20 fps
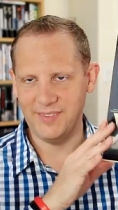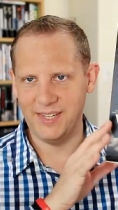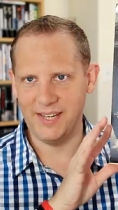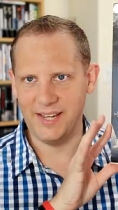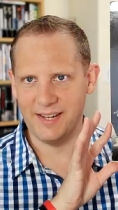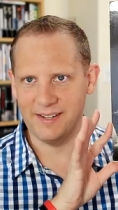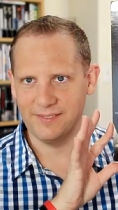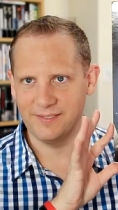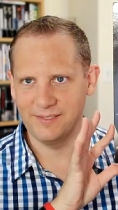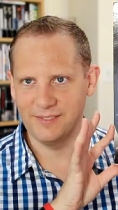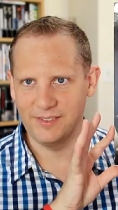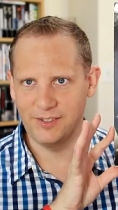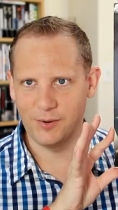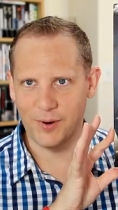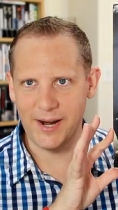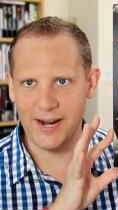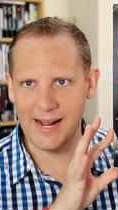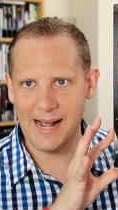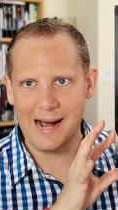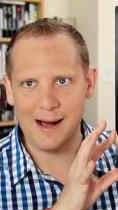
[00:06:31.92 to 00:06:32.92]
Yeah.
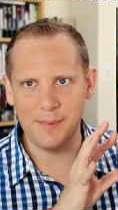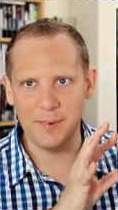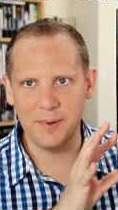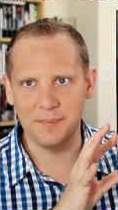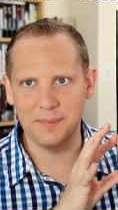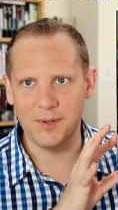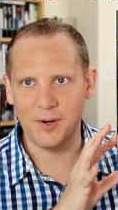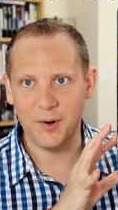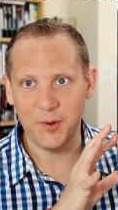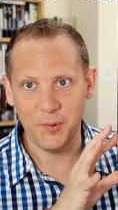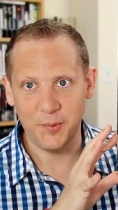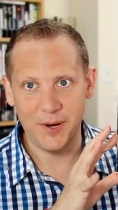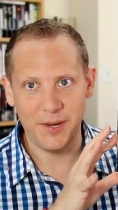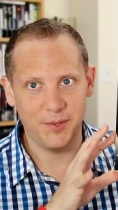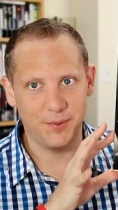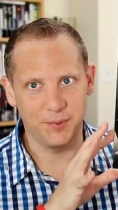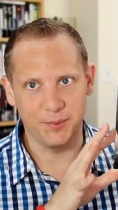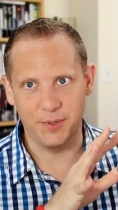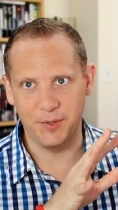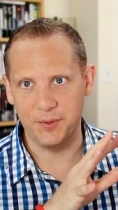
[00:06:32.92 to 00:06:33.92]
Great album all the
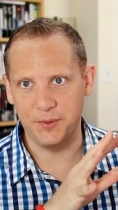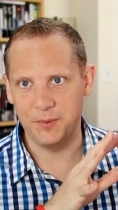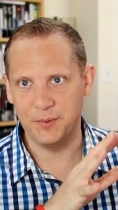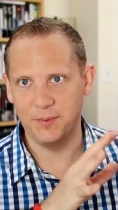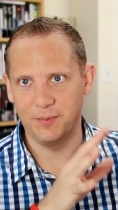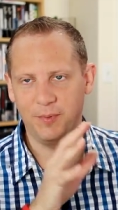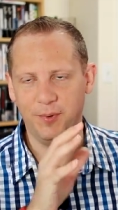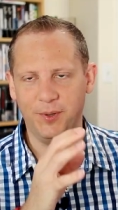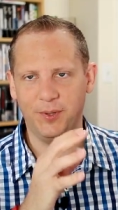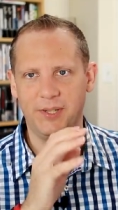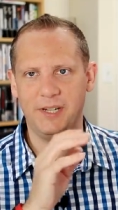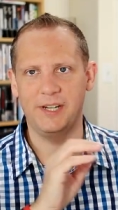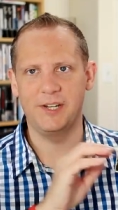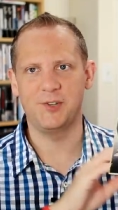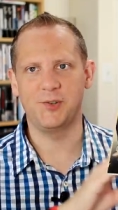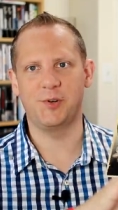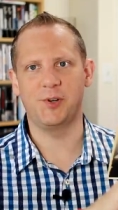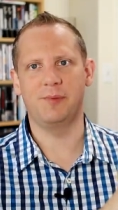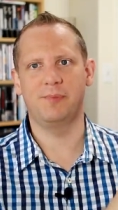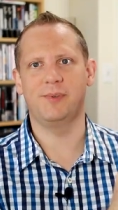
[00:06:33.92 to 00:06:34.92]
way through, really
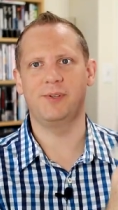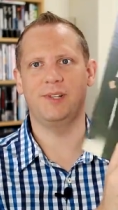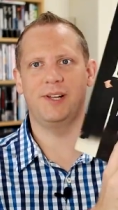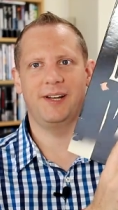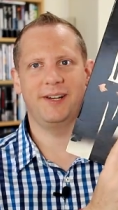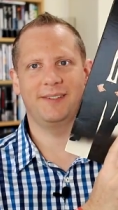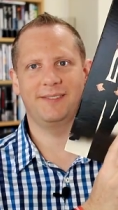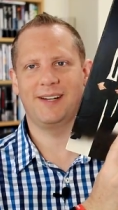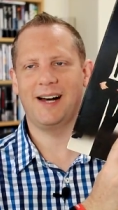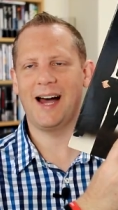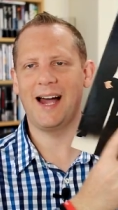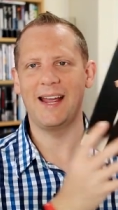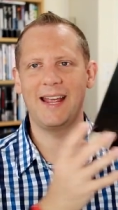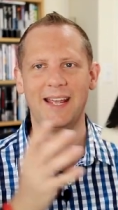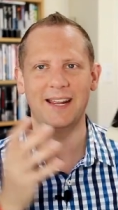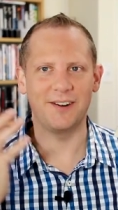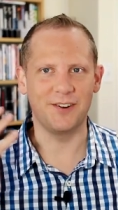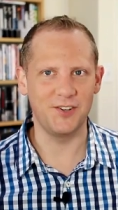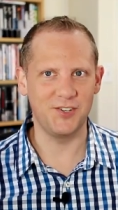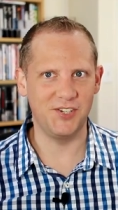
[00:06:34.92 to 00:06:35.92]
enjoyable, a lot of high
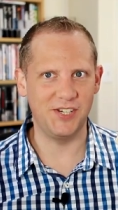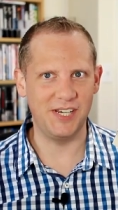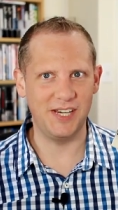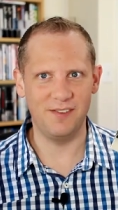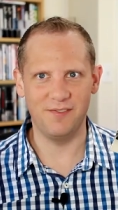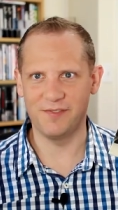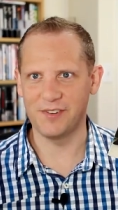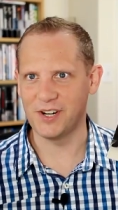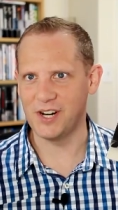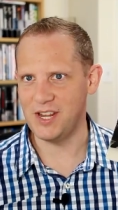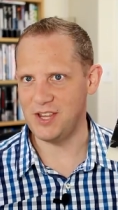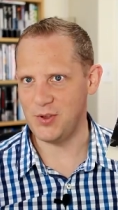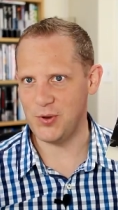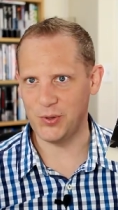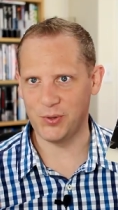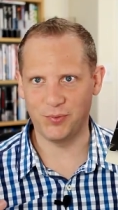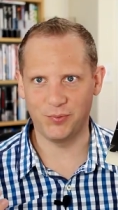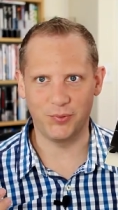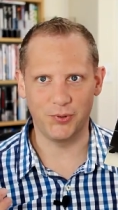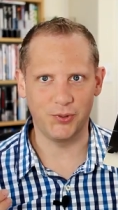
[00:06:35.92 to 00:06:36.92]
energy, very
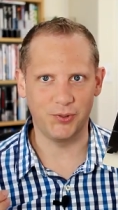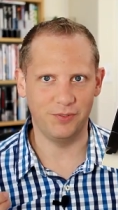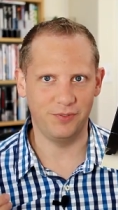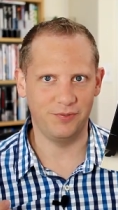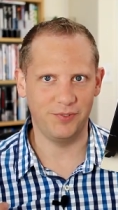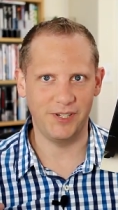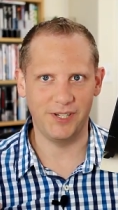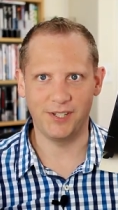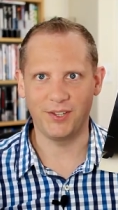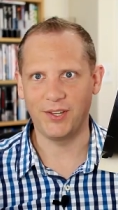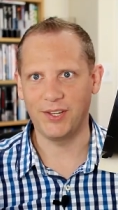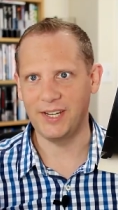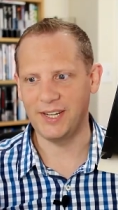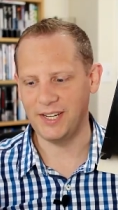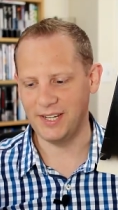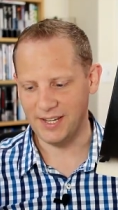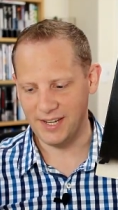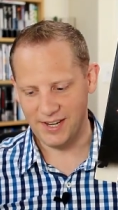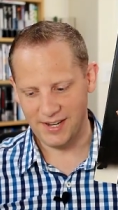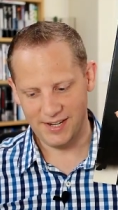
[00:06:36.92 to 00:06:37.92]
youthful
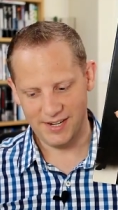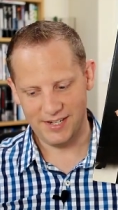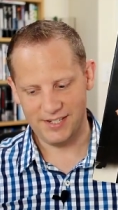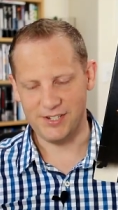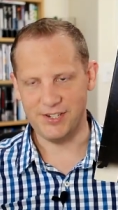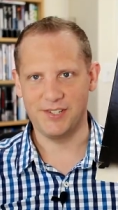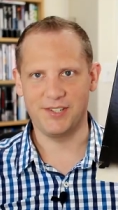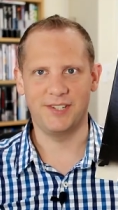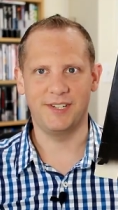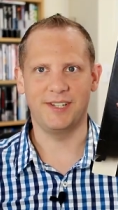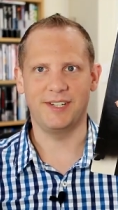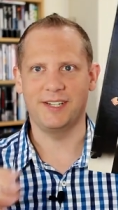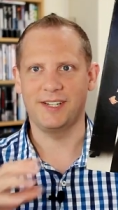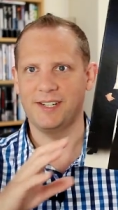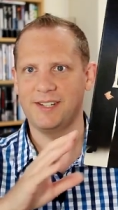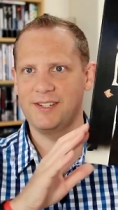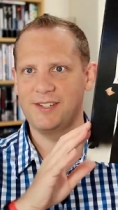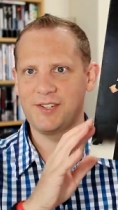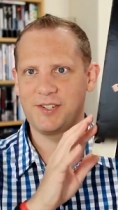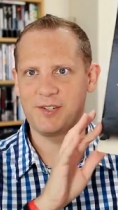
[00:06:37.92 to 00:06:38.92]
feeling, just
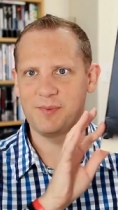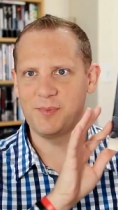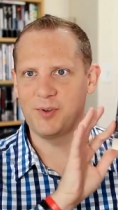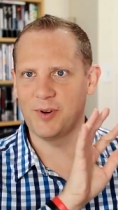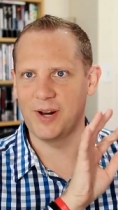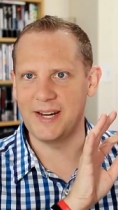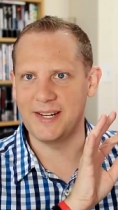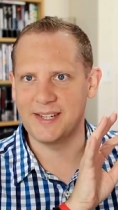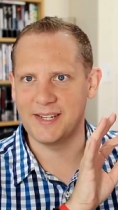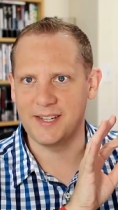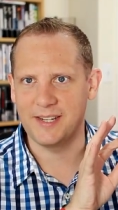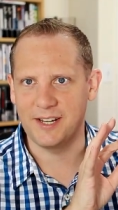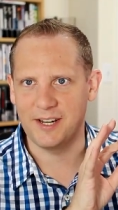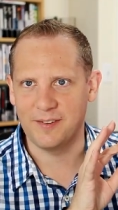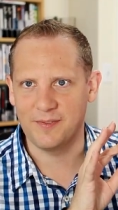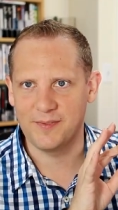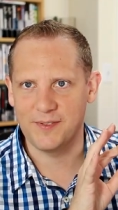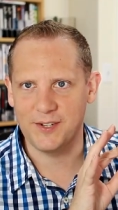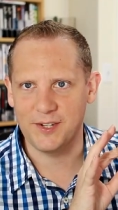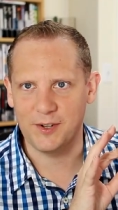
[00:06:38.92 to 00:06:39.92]
some great
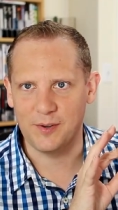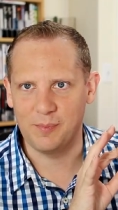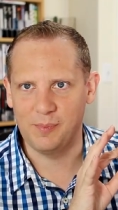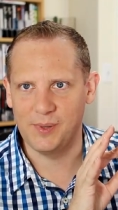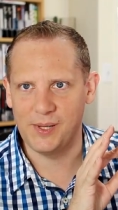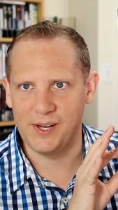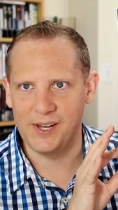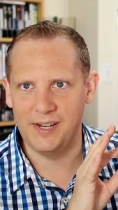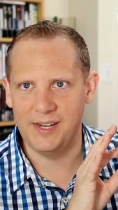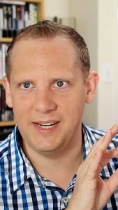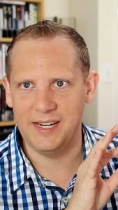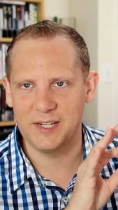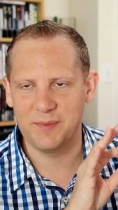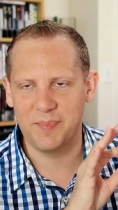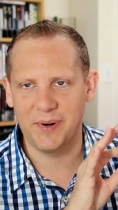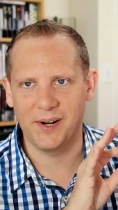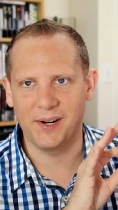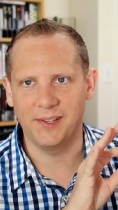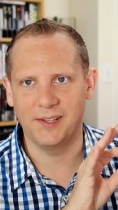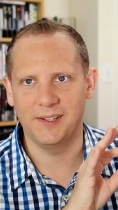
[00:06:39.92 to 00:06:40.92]
stuff. So Blondie's
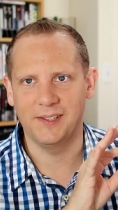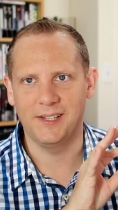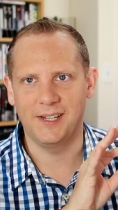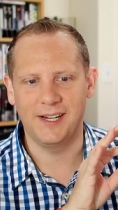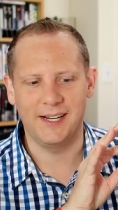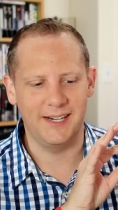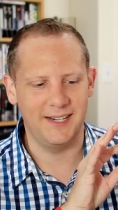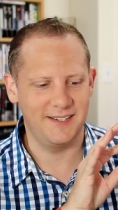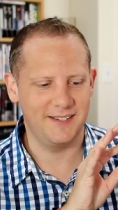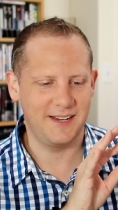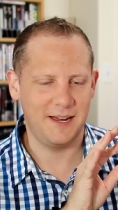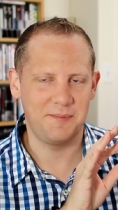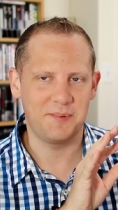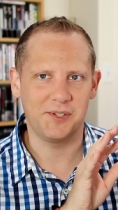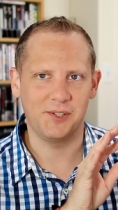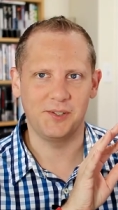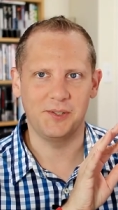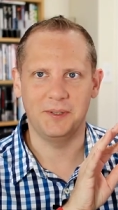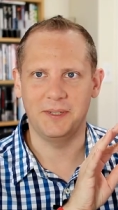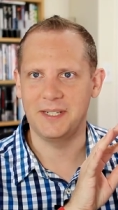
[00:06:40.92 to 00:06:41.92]
Parallel Lines,
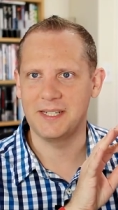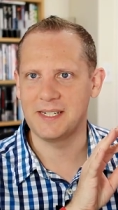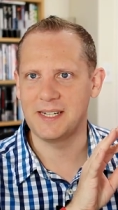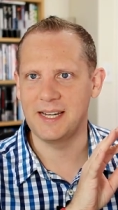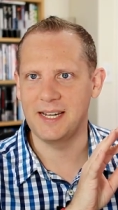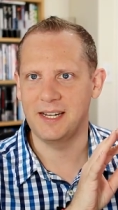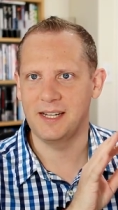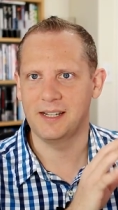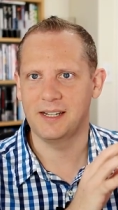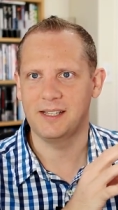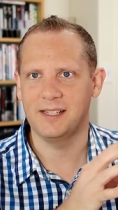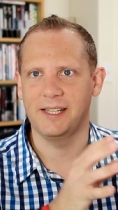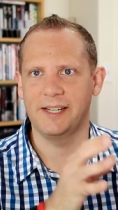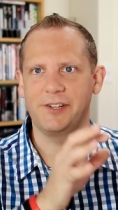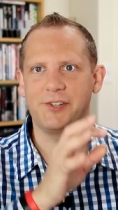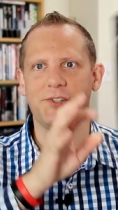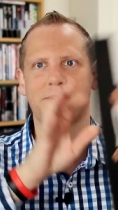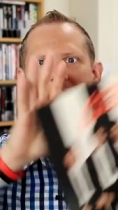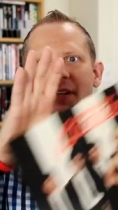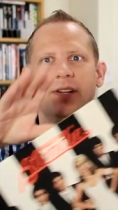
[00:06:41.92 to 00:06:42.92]
absolutely staying in the
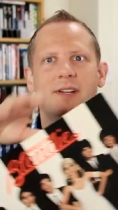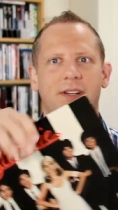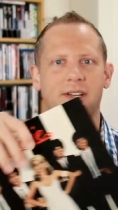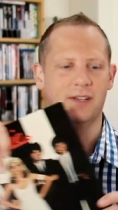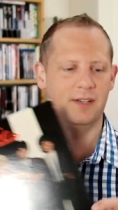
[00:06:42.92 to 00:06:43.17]
collection.